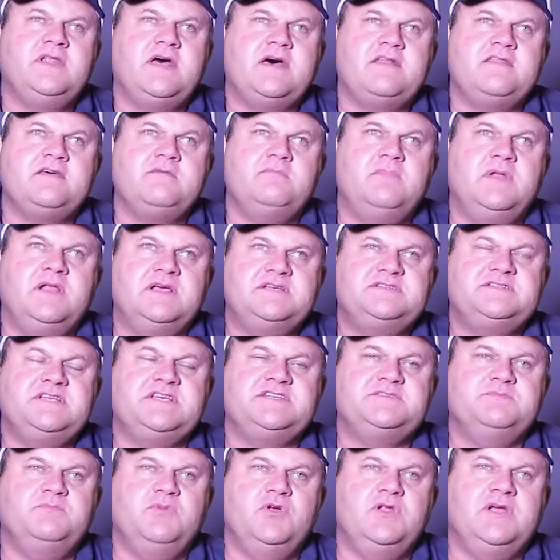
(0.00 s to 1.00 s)
another
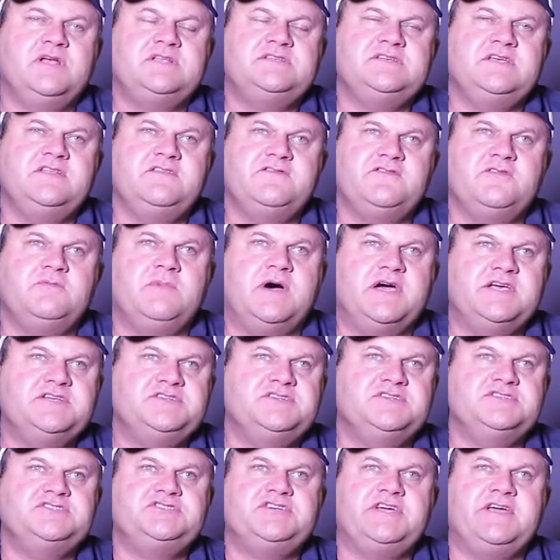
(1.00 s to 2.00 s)
Balistix Bullets
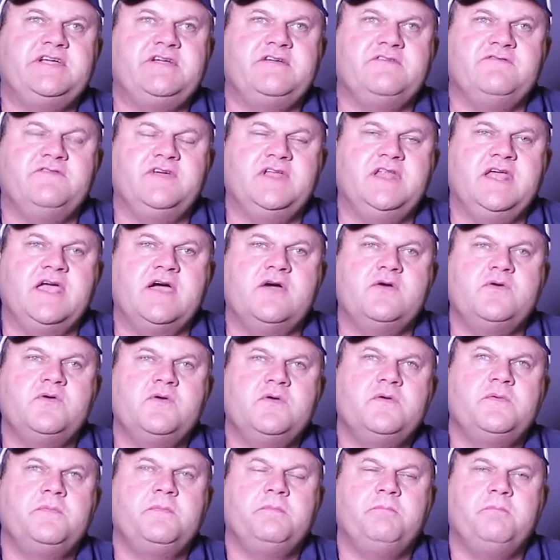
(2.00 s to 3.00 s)
information sharing video.
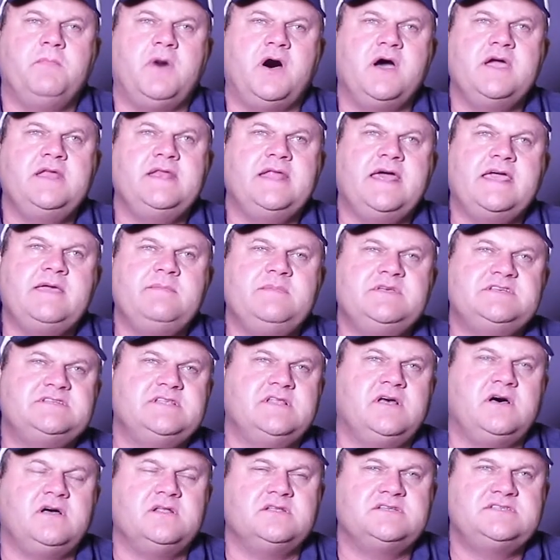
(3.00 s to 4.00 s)
My name is
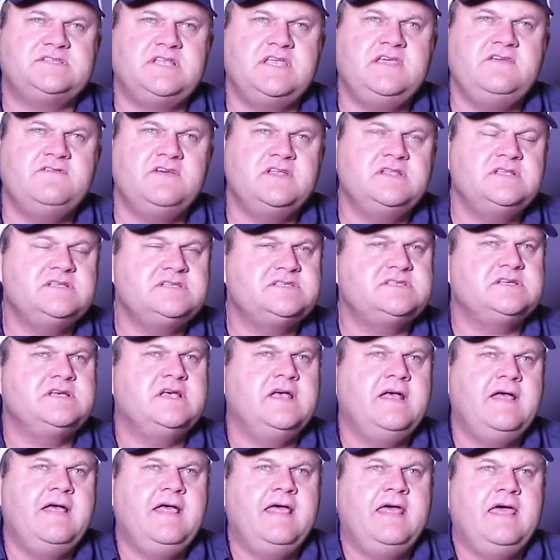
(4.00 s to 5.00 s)
Lance Stevens
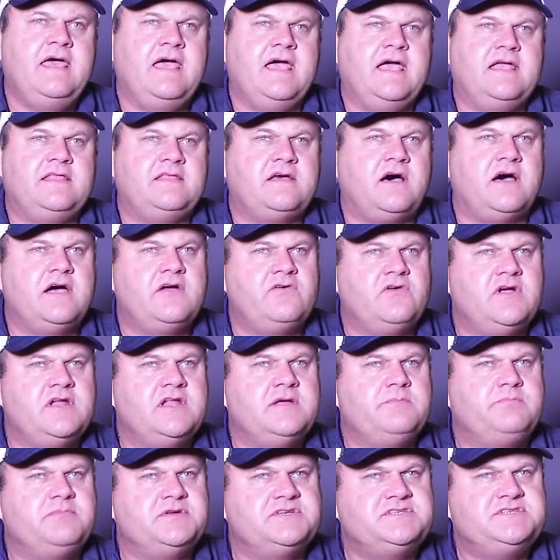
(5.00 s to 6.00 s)
and I run
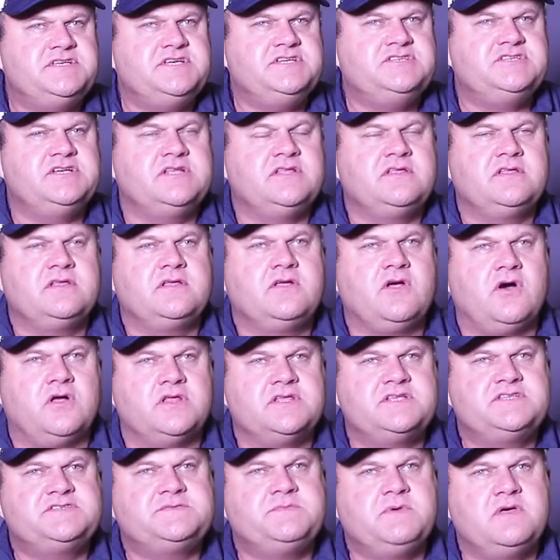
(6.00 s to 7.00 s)
a precision
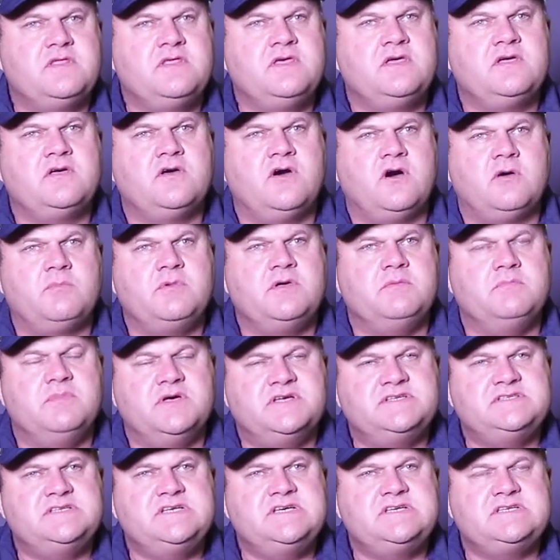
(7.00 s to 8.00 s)
gunsmithing hobby
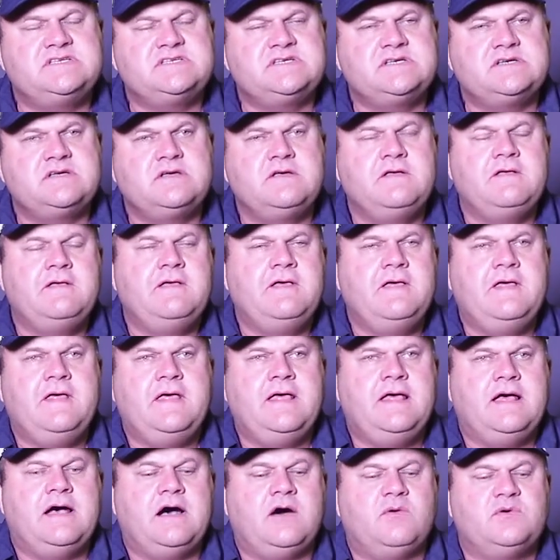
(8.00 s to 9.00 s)
business.
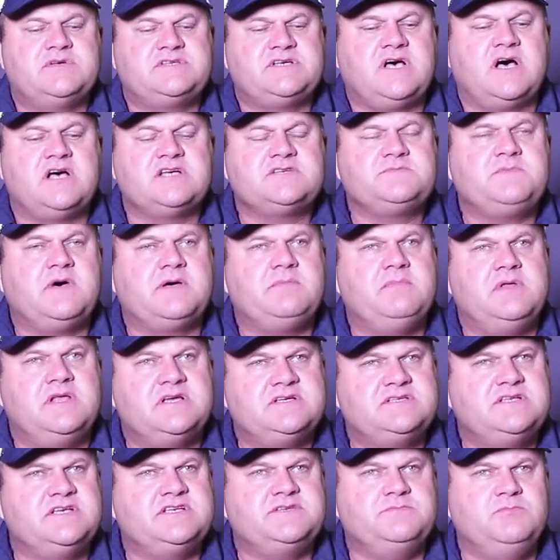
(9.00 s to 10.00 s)
I was asked by
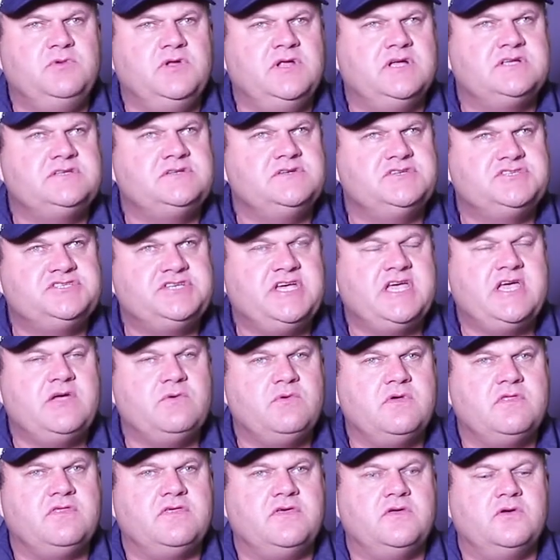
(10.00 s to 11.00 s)
Balistix Bullets to share
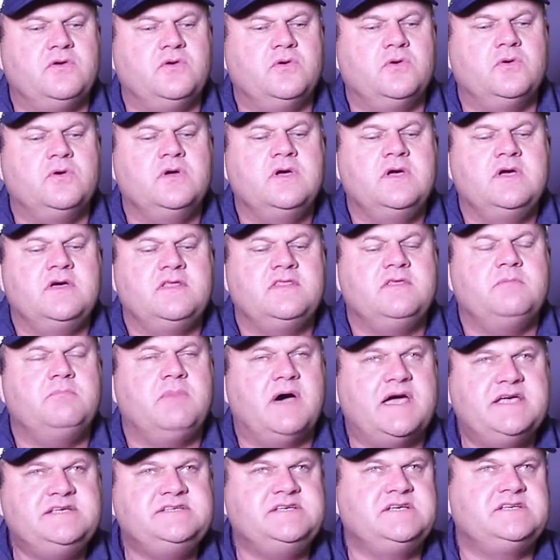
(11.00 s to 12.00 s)
with you the
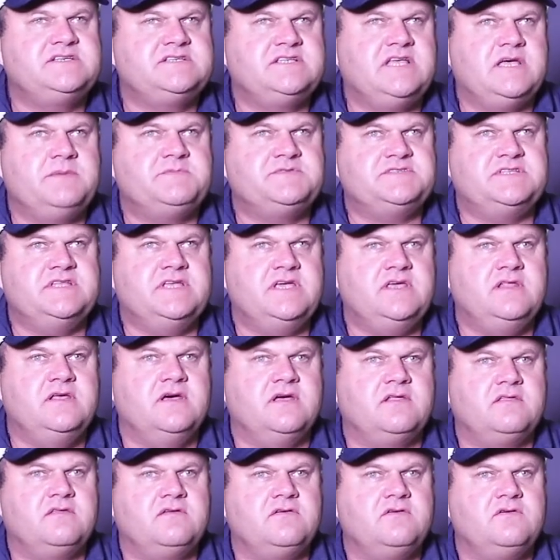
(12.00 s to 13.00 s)
basic steps
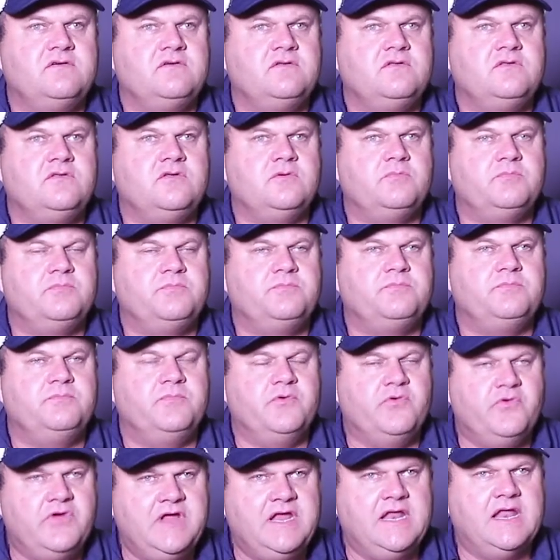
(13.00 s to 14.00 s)
needed to
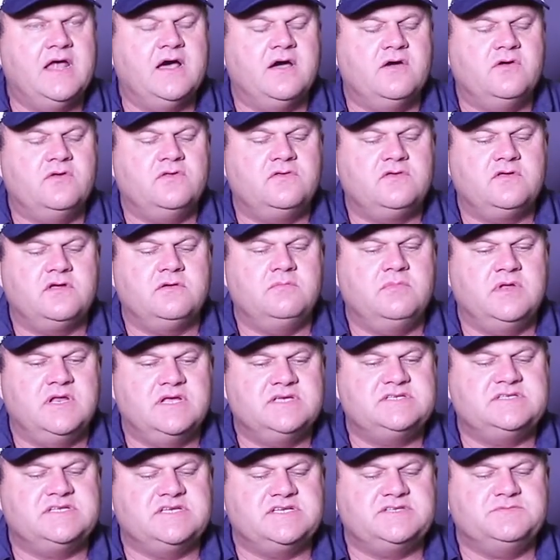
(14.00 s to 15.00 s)
reload a
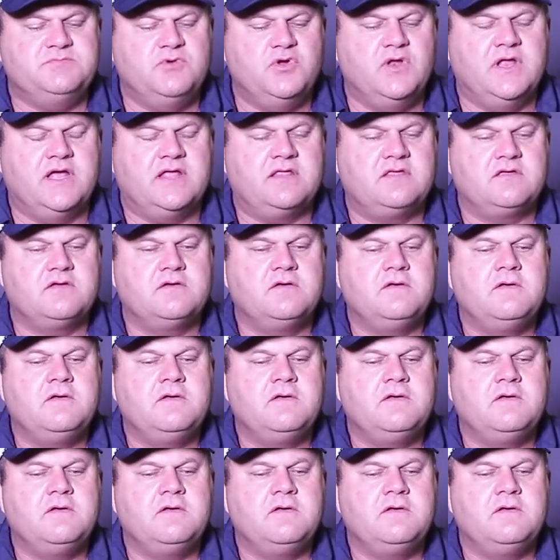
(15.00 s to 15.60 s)
Balistix bullet.